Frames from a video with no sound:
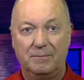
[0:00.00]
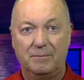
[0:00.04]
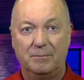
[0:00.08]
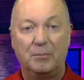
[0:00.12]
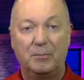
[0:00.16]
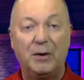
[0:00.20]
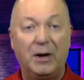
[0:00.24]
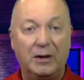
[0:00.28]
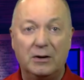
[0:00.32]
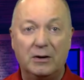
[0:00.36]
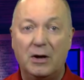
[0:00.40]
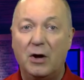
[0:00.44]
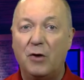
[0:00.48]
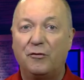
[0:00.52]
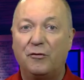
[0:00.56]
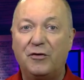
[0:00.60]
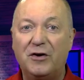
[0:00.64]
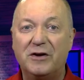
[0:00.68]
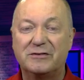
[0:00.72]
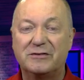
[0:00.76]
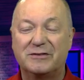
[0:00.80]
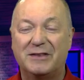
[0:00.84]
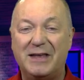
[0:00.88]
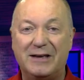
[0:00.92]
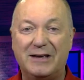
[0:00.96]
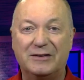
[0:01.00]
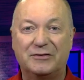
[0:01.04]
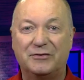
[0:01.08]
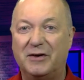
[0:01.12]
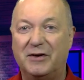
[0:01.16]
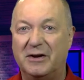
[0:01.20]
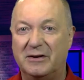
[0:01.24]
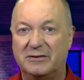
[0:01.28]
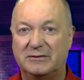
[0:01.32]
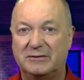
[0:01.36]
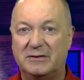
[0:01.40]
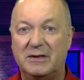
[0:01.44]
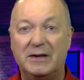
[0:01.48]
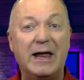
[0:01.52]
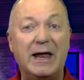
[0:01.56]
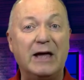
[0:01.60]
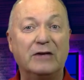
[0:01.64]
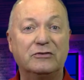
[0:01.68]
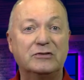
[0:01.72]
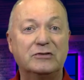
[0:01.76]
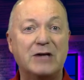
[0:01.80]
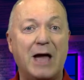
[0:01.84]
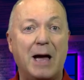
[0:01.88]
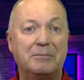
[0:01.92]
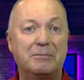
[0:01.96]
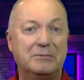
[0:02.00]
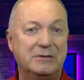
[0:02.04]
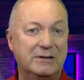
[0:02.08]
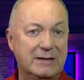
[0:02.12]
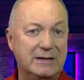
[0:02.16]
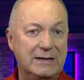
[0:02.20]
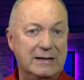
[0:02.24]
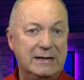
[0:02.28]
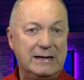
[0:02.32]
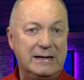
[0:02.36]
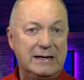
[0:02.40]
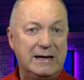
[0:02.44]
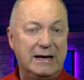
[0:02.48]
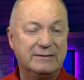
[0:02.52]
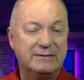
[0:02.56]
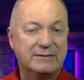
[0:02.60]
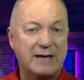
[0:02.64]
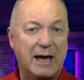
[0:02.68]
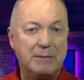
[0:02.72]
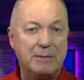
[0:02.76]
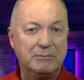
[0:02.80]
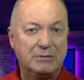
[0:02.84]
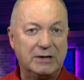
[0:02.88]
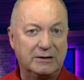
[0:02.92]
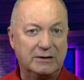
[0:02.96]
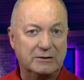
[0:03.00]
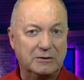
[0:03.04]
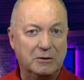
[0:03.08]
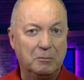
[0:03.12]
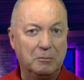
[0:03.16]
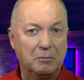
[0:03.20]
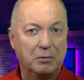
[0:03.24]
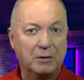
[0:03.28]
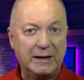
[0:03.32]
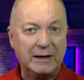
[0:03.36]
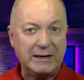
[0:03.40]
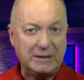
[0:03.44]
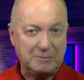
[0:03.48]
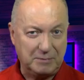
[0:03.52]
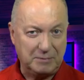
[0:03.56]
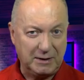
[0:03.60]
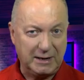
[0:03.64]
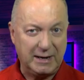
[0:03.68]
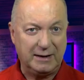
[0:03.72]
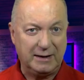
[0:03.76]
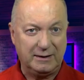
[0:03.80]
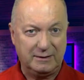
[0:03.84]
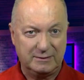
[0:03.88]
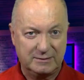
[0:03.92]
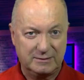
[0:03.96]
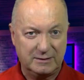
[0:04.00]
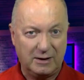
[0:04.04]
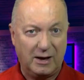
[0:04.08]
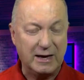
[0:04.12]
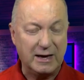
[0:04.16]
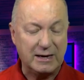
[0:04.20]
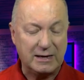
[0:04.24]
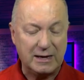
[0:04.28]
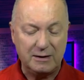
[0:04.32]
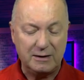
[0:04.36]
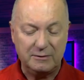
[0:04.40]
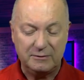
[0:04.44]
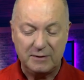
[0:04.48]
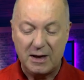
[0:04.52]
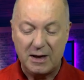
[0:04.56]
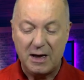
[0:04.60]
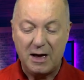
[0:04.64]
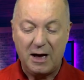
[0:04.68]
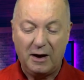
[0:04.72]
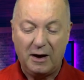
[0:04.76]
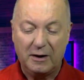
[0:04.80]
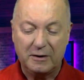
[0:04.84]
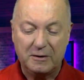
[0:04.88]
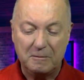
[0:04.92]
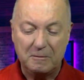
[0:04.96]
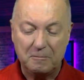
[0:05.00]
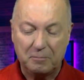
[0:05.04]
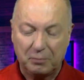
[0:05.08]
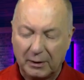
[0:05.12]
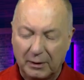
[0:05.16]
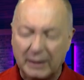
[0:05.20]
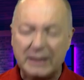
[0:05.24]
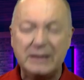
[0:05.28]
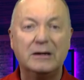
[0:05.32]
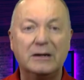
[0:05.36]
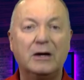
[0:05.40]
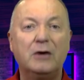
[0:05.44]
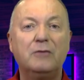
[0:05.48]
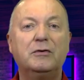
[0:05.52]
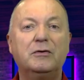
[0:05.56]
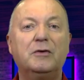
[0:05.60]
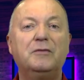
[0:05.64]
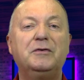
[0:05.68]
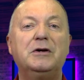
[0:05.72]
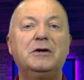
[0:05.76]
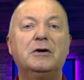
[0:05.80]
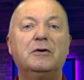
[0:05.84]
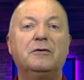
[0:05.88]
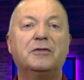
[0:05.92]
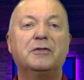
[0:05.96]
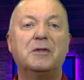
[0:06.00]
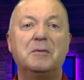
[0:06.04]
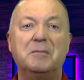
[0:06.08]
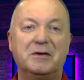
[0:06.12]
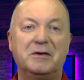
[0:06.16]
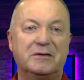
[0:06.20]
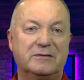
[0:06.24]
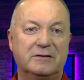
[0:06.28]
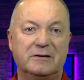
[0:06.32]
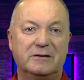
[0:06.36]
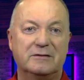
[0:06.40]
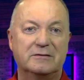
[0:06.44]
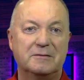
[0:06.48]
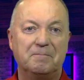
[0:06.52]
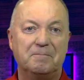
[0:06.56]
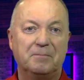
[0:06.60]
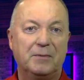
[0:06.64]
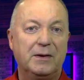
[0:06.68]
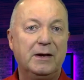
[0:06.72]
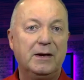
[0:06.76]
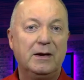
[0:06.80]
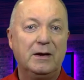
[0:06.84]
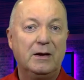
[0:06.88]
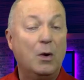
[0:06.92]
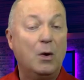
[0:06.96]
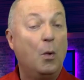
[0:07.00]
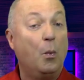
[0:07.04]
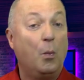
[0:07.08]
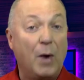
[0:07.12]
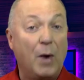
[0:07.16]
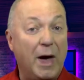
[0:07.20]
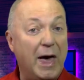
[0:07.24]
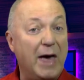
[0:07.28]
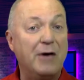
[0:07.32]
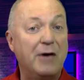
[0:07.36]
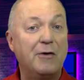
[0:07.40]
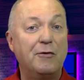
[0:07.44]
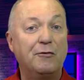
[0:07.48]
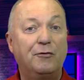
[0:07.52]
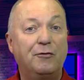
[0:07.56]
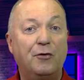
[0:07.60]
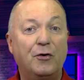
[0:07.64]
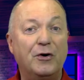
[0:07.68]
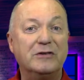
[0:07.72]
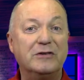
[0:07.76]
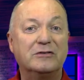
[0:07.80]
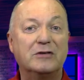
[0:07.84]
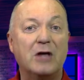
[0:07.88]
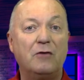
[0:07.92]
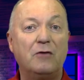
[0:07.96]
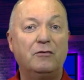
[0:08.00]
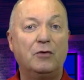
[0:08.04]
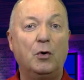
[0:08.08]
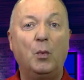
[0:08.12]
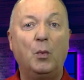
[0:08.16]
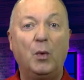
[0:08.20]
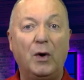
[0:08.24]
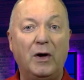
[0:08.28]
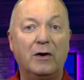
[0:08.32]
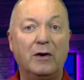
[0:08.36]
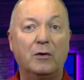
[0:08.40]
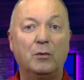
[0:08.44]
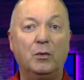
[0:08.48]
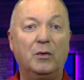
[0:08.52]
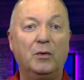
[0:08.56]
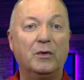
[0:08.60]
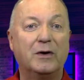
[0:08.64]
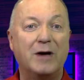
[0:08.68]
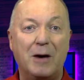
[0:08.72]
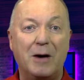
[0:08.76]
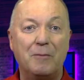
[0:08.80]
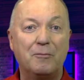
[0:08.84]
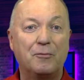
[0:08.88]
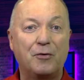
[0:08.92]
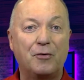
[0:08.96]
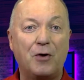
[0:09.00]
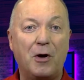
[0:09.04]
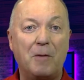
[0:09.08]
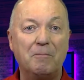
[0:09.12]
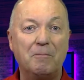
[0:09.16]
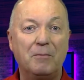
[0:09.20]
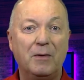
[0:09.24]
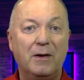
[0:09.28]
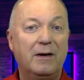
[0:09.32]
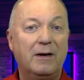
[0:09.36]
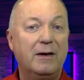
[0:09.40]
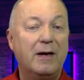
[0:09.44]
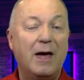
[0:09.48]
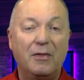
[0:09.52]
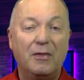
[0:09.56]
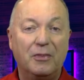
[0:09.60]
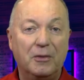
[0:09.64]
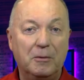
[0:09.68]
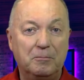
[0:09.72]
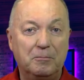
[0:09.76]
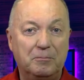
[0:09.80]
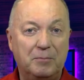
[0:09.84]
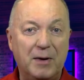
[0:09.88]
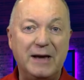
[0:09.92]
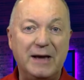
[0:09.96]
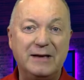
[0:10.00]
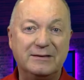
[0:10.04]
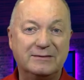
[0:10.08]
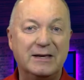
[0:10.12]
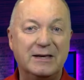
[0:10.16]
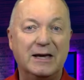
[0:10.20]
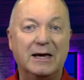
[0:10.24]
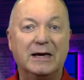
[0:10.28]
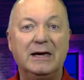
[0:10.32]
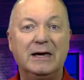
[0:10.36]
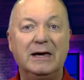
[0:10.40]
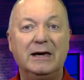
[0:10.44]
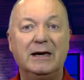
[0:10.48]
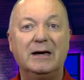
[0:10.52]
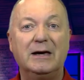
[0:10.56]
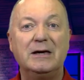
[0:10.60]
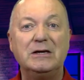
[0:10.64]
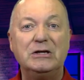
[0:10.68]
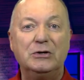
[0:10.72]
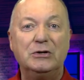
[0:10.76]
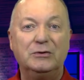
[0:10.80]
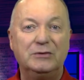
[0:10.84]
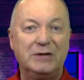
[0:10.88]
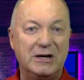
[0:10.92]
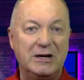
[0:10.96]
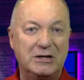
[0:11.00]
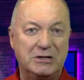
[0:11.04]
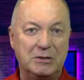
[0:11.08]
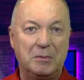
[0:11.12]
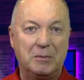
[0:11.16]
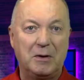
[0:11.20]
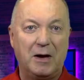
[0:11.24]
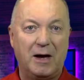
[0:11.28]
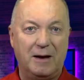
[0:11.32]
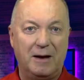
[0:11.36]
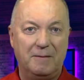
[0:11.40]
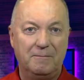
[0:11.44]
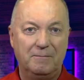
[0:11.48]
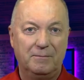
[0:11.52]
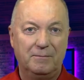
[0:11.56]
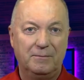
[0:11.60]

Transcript: But first things first, the next chapter is aimed at complete beginners. I give a complete overview of the business, where voiceover work will come from, the basic gear you need to buy.